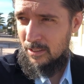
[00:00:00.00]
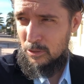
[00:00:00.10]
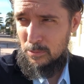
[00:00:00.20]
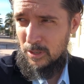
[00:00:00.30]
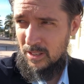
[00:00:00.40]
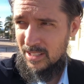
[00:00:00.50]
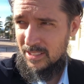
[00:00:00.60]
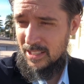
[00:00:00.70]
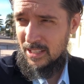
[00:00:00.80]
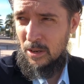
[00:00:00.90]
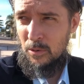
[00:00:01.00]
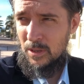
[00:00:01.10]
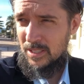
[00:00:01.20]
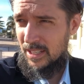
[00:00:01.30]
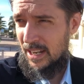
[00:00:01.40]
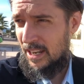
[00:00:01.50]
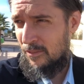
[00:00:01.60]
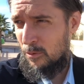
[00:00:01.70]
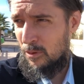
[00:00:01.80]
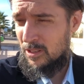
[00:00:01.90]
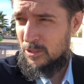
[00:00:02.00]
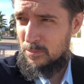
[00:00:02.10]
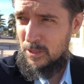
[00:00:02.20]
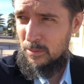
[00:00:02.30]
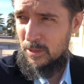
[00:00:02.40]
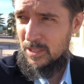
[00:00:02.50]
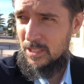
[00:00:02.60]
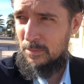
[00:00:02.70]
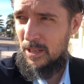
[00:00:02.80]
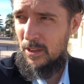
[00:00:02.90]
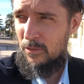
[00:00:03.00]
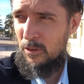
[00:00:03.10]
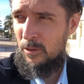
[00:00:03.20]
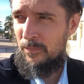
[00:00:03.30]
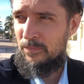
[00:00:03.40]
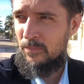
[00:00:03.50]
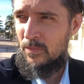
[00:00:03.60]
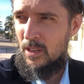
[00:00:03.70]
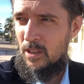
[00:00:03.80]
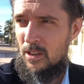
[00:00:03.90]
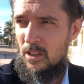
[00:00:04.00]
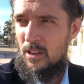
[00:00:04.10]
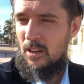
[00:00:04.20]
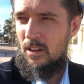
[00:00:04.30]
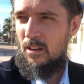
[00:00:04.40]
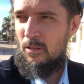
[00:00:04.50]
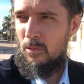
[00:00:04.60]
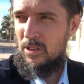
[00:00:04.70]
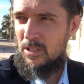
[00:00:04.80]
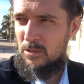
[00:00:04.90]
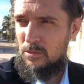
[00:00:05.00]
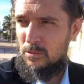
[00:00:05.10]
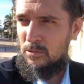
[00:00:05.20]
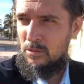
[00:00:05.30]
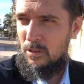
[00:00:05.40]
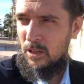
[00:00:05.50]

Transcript: to be honest, as I always said, I never wanted to be a Muslim. I never. Um, uh, wanted to